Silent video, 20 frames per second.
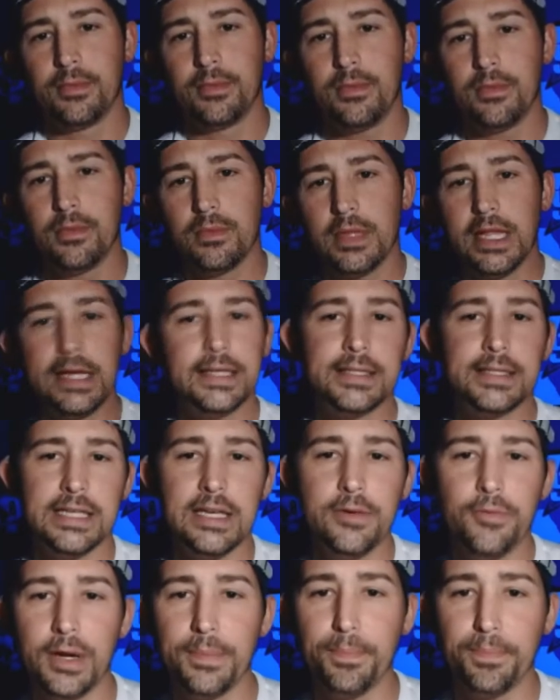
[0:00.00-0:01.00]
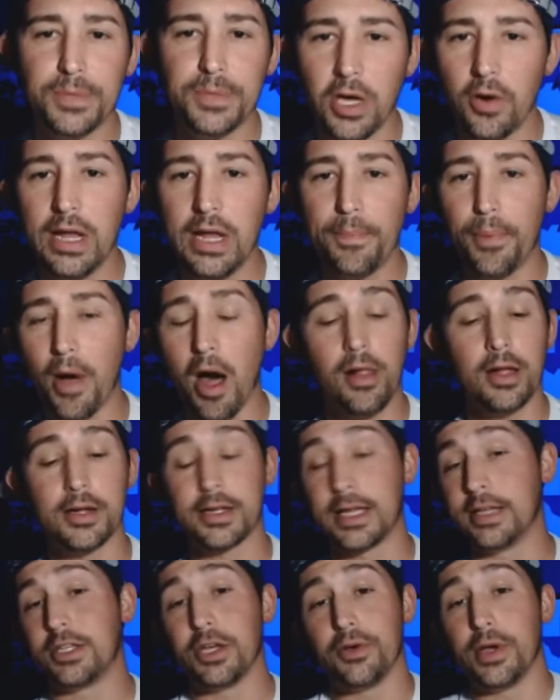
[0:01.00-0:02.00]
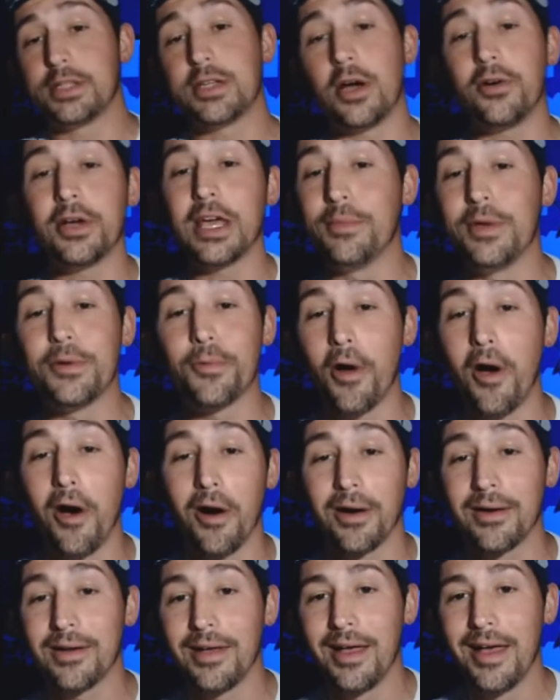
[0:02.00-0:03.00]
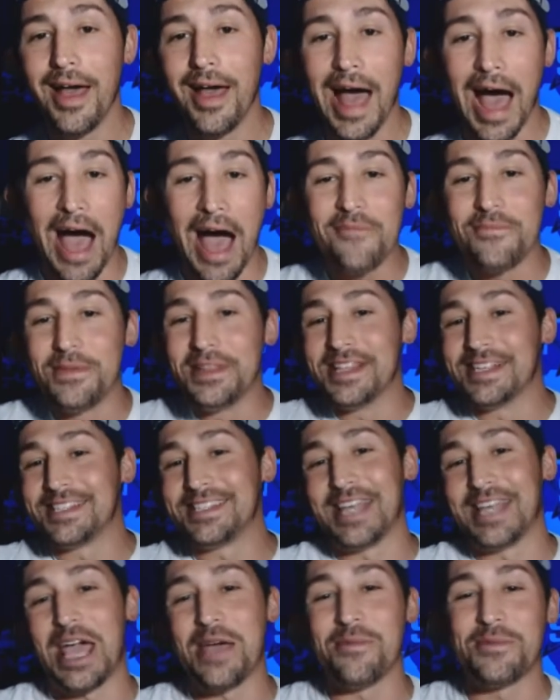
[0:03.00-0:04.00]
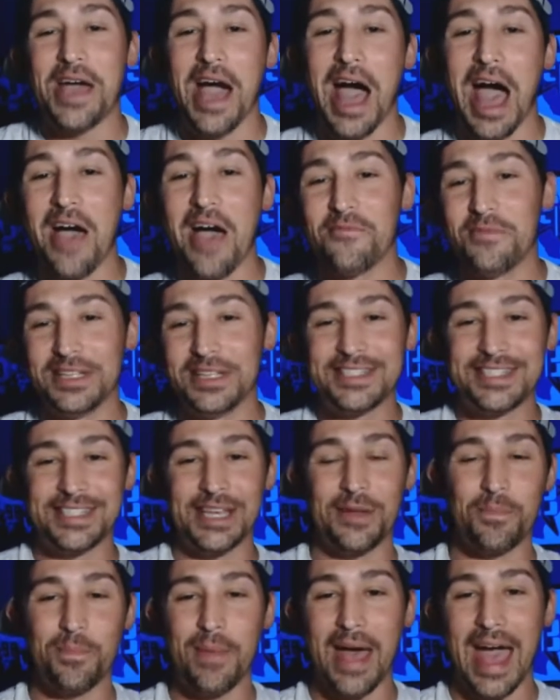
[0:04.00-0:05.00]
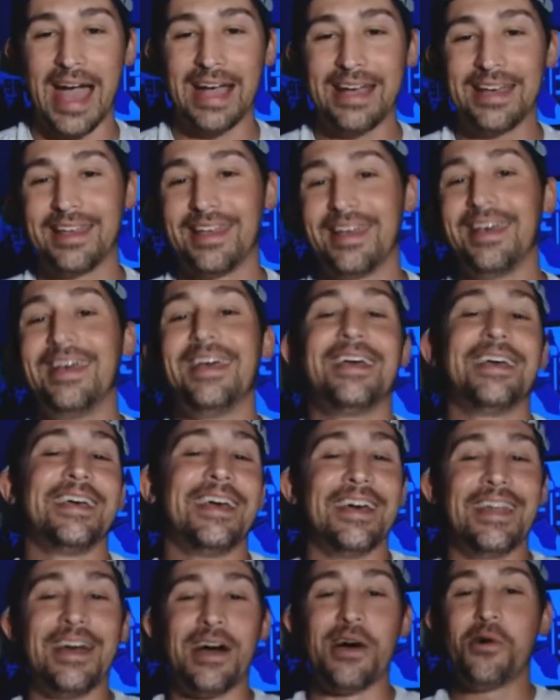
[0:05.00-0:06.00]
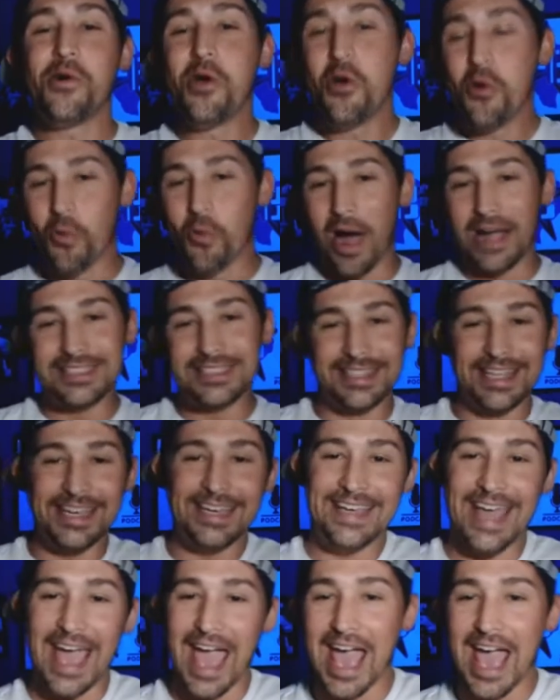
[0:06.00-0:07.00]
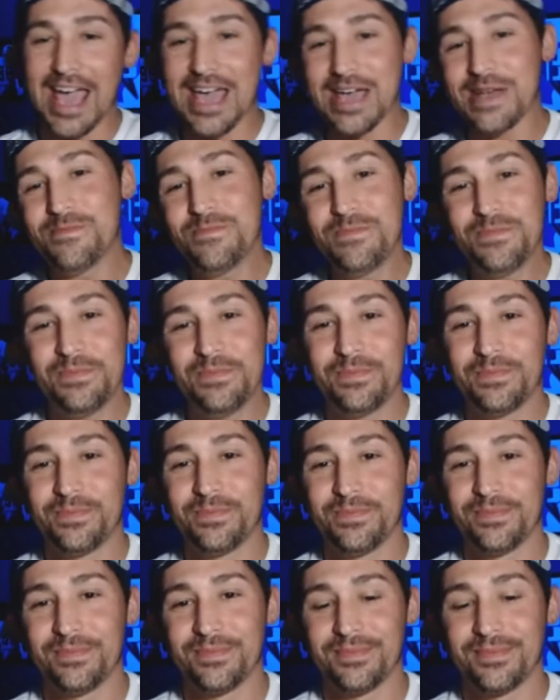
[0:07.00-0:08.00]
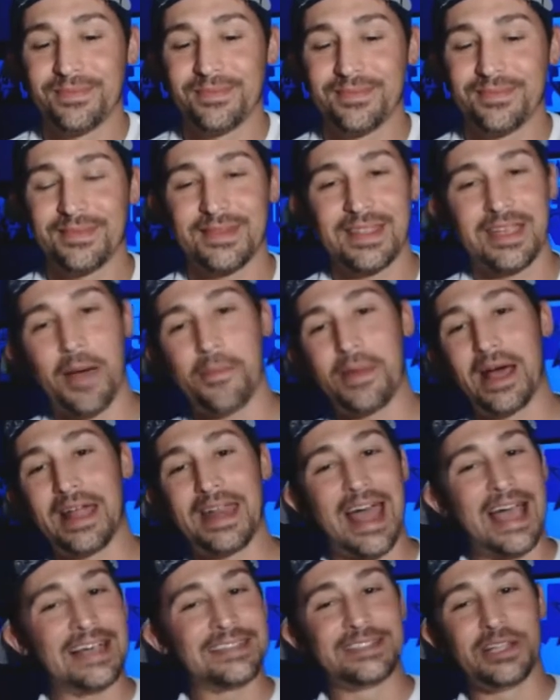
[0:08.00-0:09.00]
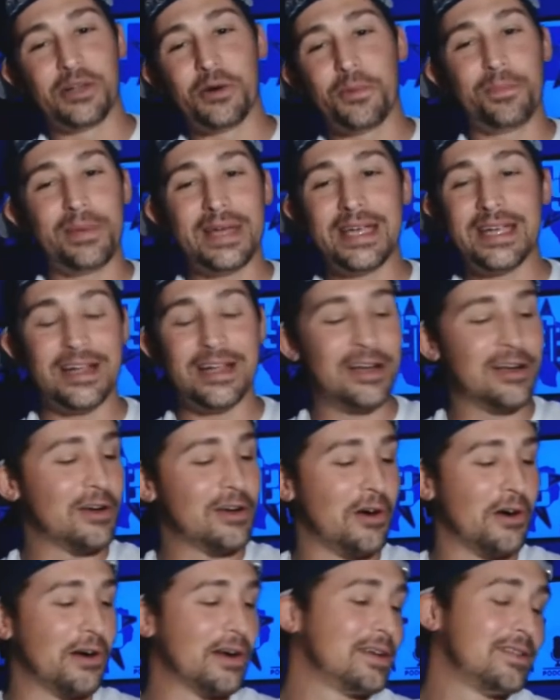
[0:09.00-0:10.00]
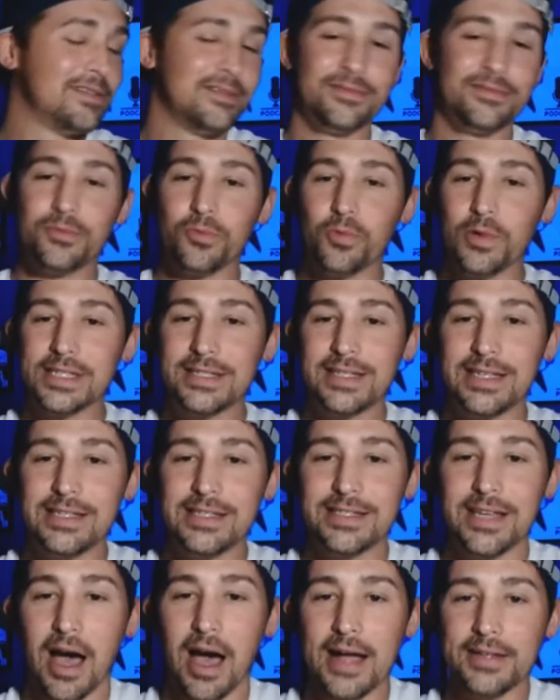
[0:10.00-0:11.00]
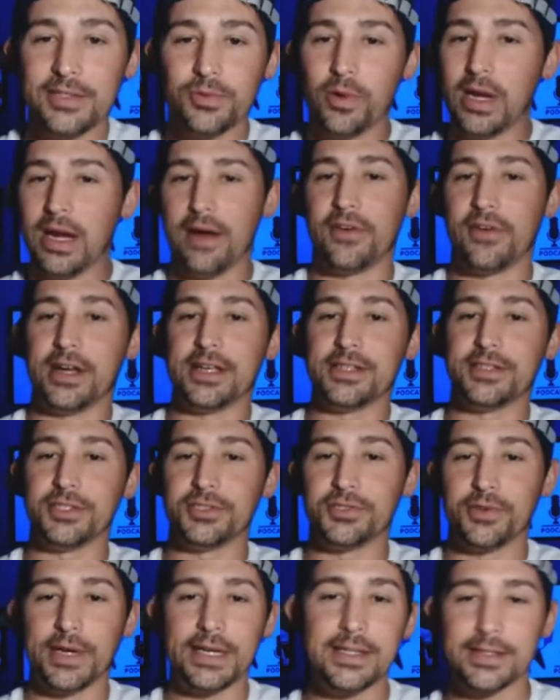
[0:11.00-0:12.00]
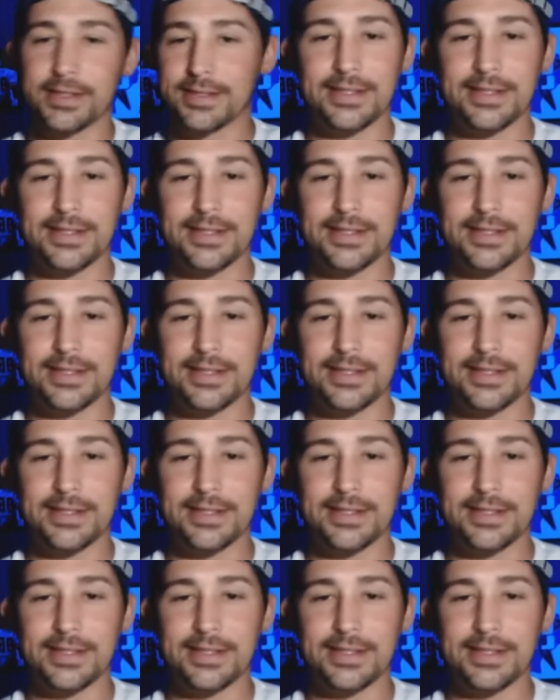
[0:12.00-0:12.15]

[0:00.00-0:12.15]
Let's see what Tony Pollard can do. And don't get me wrong, I've been the same guy. I've been sitting back, watching the game, got my nice little beer or whiskey, scotch, whatever it is you drink, because